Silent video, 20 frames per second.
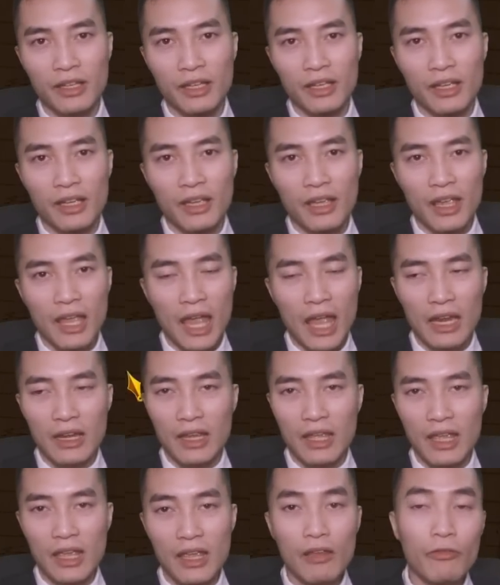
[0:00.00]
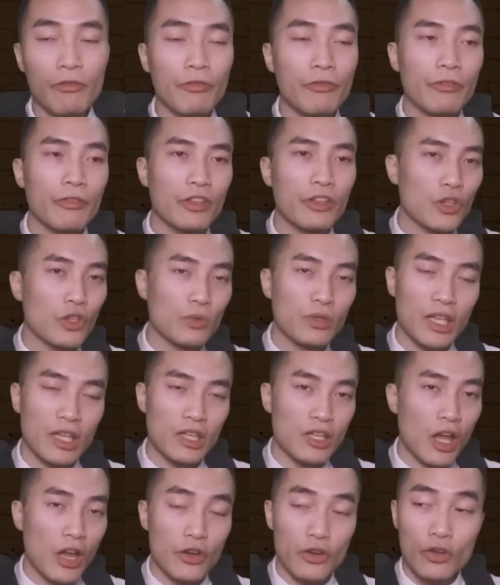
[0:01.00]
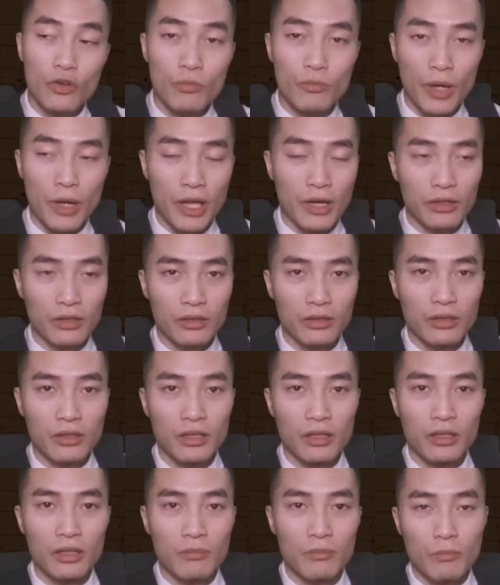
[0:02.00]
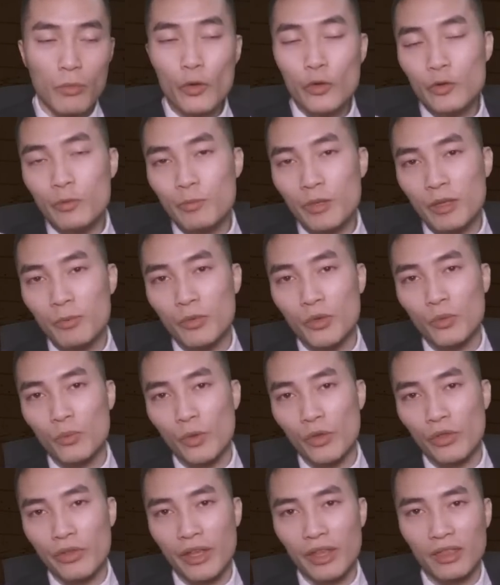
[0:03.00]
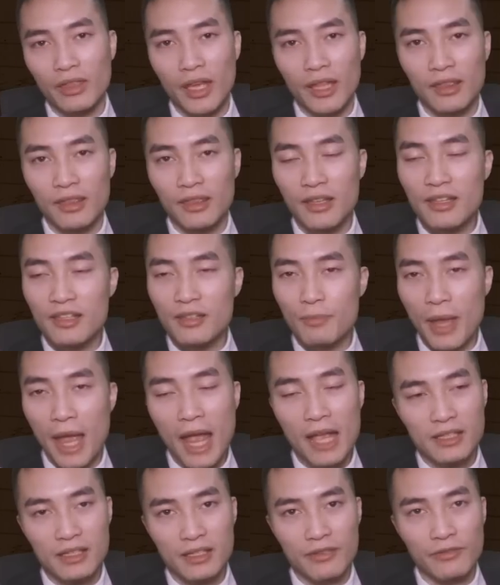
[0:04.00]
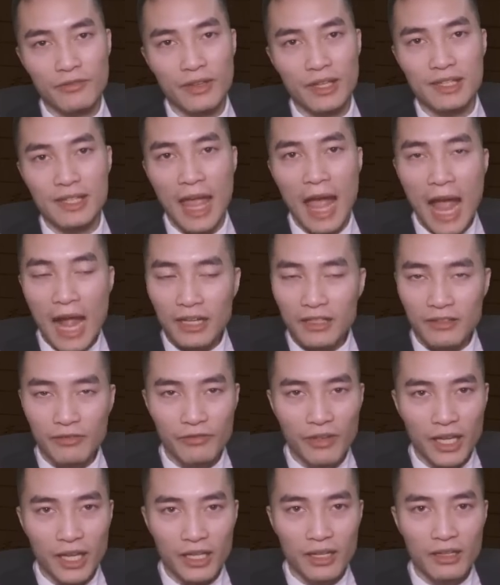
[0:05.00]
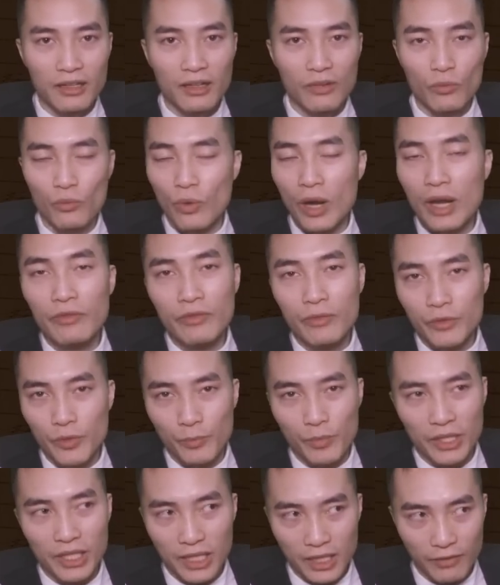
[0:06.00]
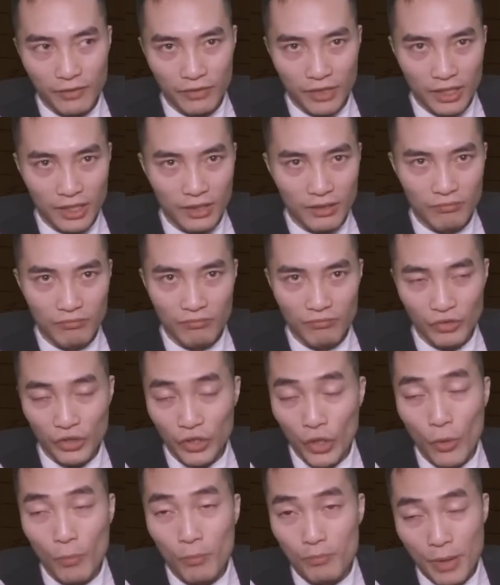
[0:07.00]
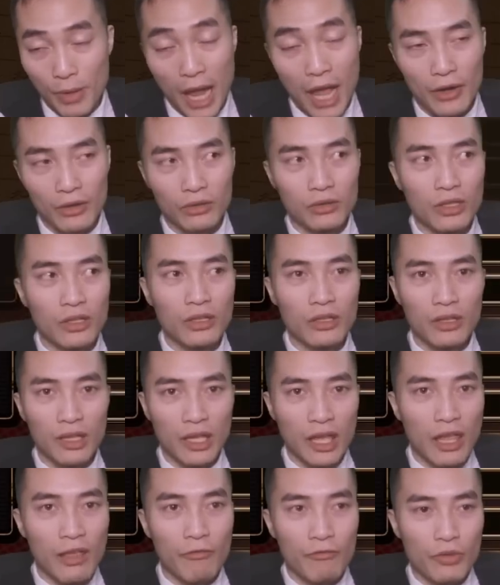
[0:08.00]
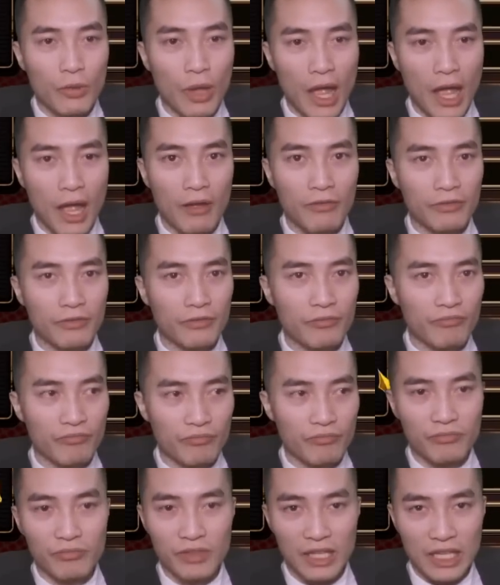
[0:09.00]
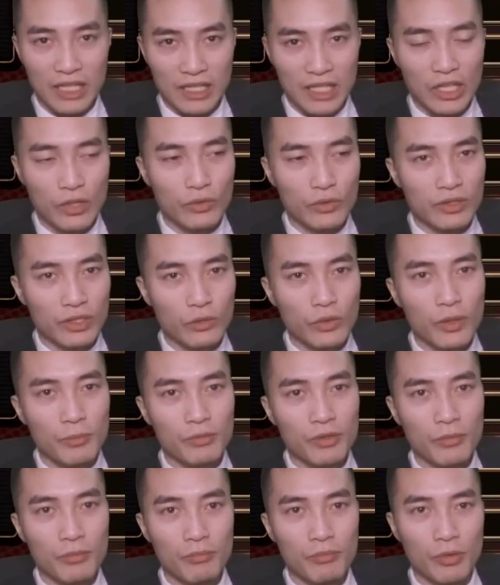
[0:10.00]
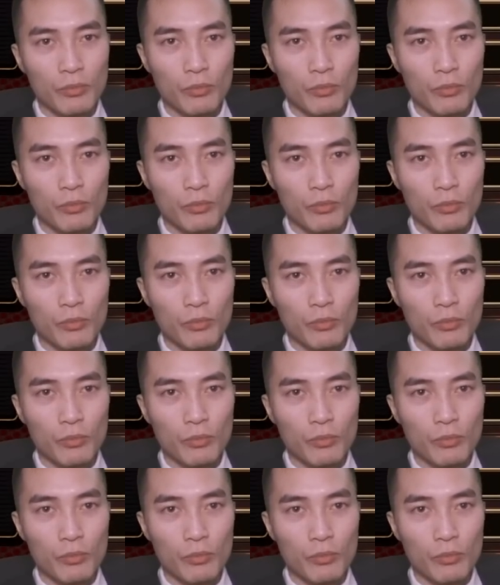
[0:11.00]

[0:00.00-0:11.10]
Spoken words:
and if you did not know better, most people would think that this passive is activated right from the beginning of the battle if you have these egos equipped. But what